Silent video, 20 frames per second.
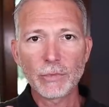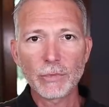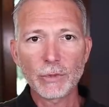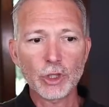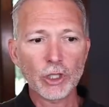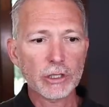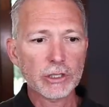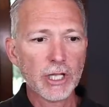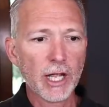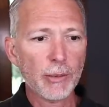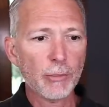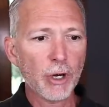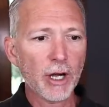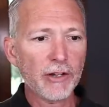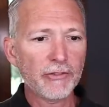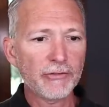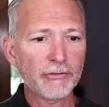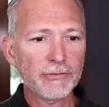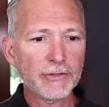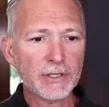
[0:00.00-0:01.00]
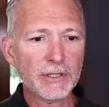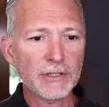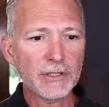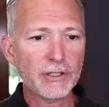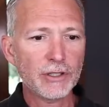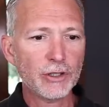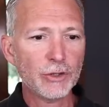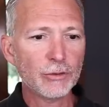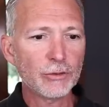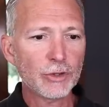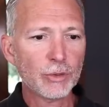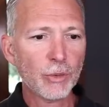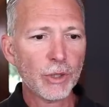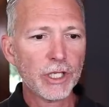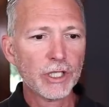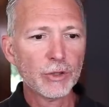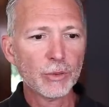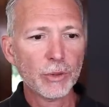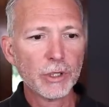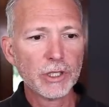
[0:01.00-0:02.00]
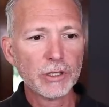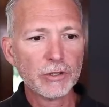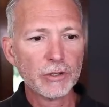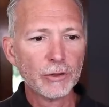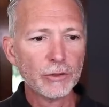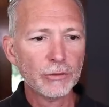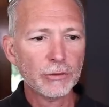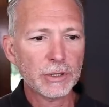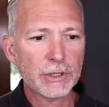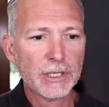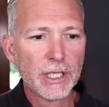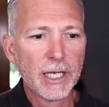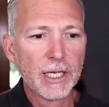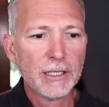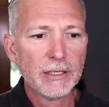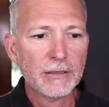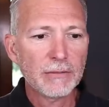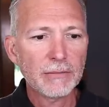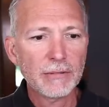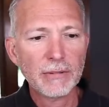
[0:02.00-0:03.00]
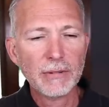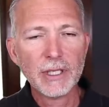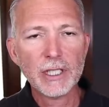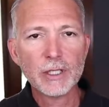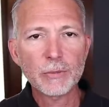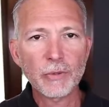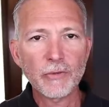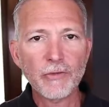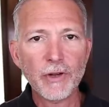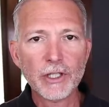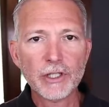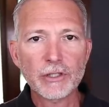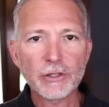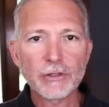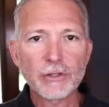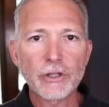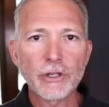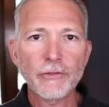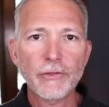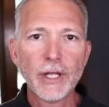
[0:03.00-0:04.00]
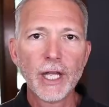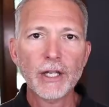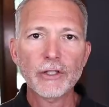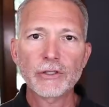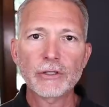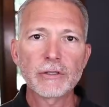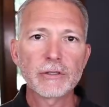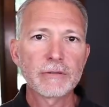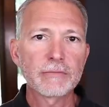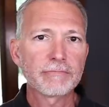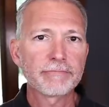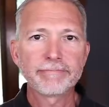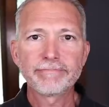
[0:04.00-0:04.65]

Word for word: took time off since June twenty twenty-two, attained these professional certifications.